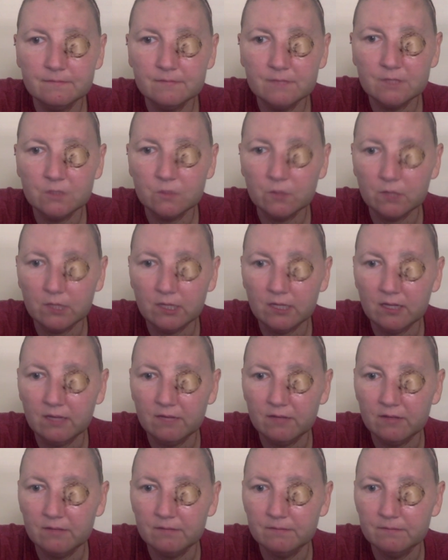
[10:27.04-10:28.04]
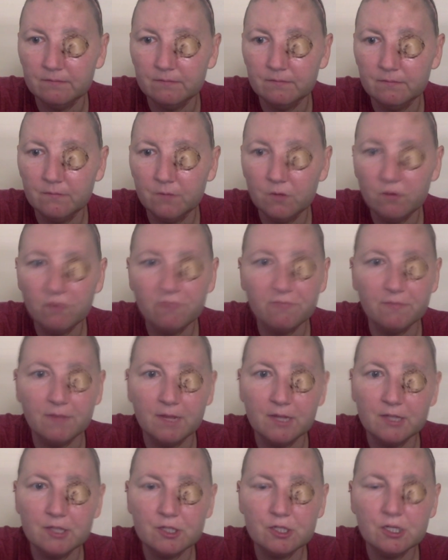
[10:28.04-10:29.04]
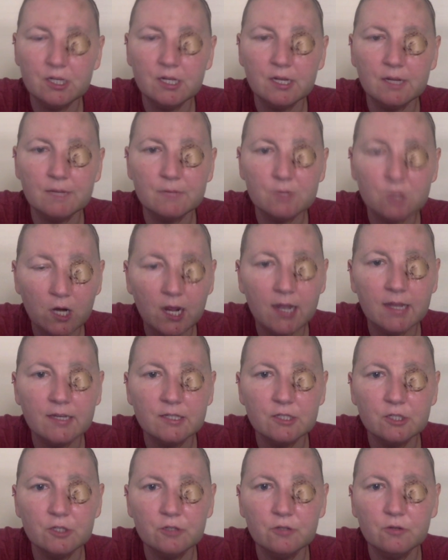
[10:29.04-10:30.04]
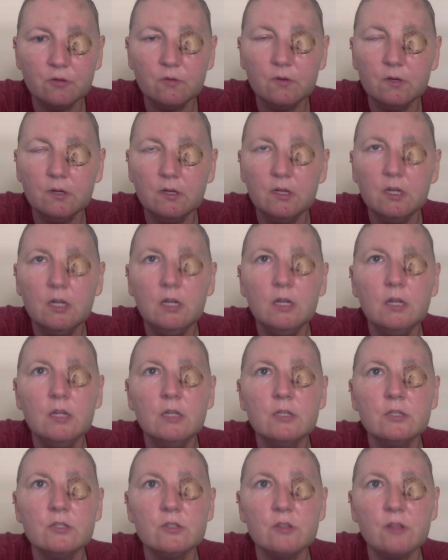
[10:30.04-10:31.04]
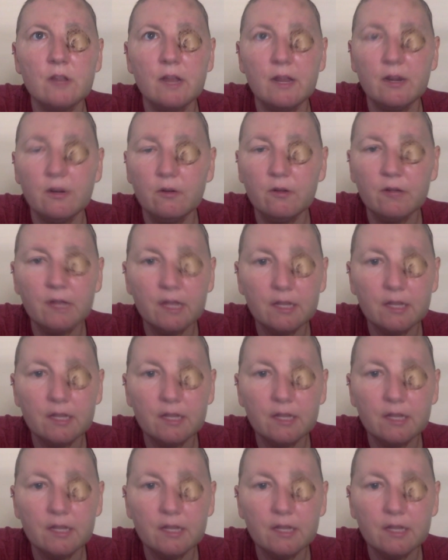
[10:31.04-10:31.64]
really even move much, and I'm trying to, so that I don't